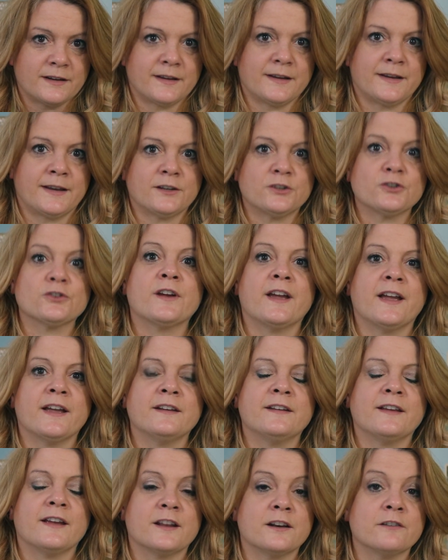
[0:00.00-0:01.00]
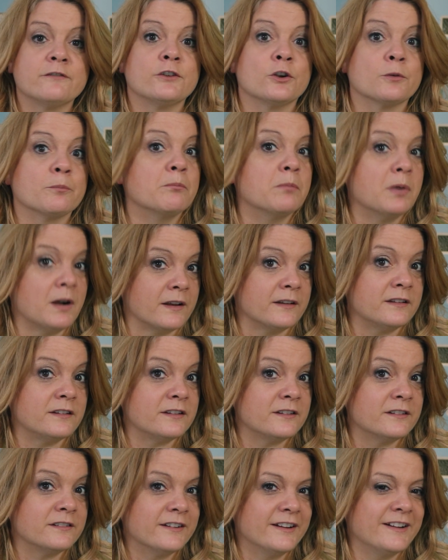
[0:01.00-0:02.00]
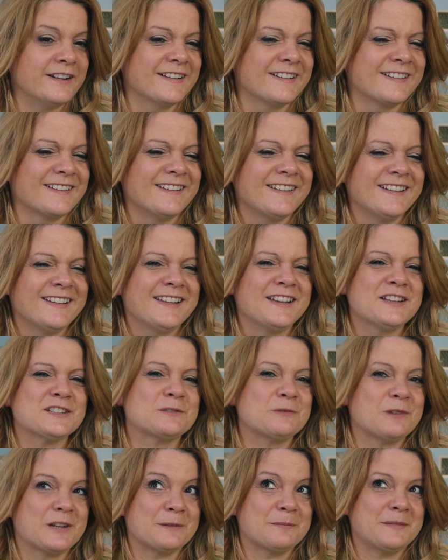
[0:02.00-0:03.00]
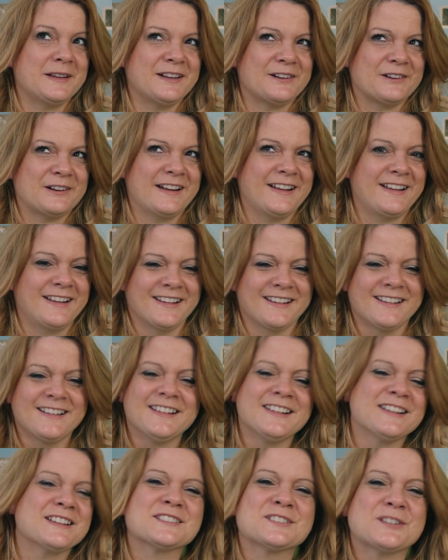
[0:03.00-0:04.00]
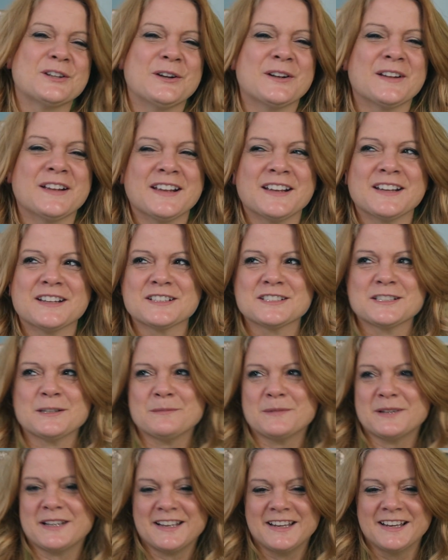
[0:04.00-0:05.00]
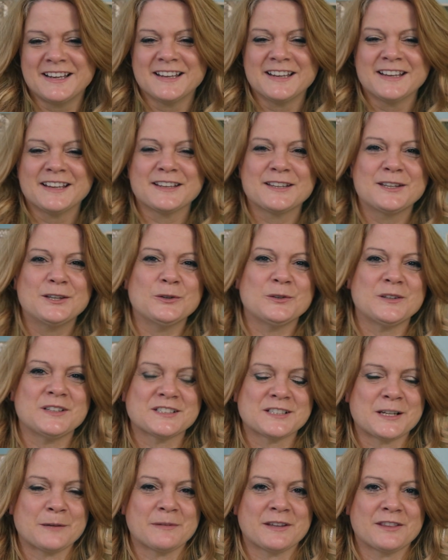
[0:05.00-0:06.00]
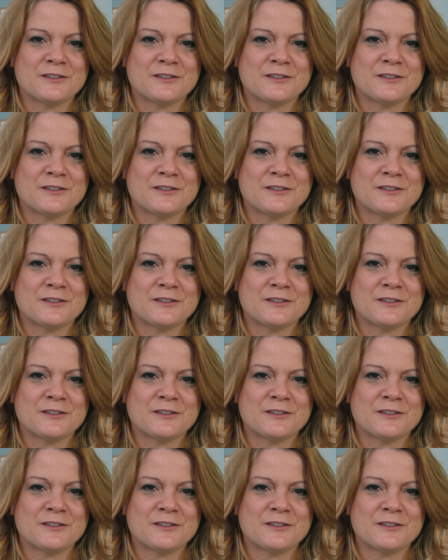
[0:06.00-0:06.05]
get your head out of your butt is what I'm hearing. So somebody cute is coming